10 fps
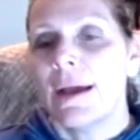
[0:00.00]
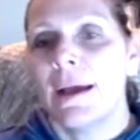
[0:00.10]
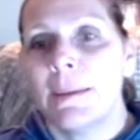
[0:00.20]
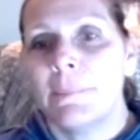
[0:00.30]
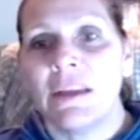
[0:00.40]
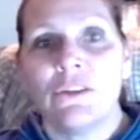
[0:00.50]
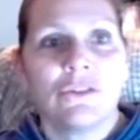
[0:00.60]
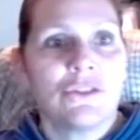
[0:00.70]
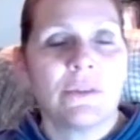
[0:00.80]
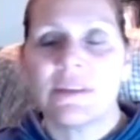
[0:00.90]
And you
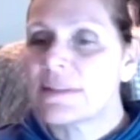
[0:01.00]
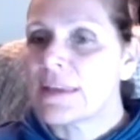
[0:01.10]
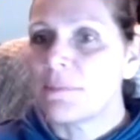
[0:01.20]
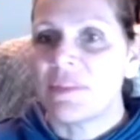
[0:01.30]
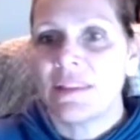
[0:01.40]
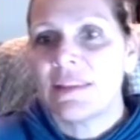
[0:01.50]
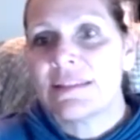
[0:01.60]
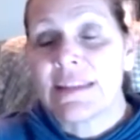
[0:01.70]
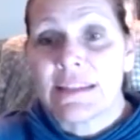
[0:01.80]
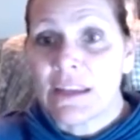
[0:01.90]
could do the same thing
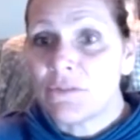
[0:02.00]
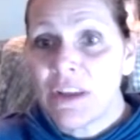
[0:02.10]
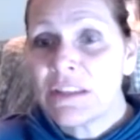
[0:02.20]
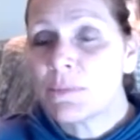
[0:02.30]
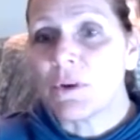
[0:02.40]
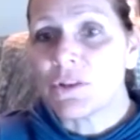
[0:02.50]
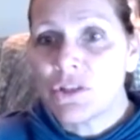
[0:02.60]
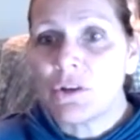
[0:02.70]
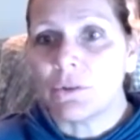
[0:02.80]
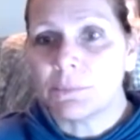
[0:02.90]
these days on Facebook
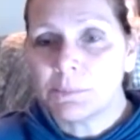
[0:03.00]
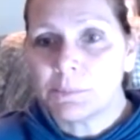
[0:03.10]
too.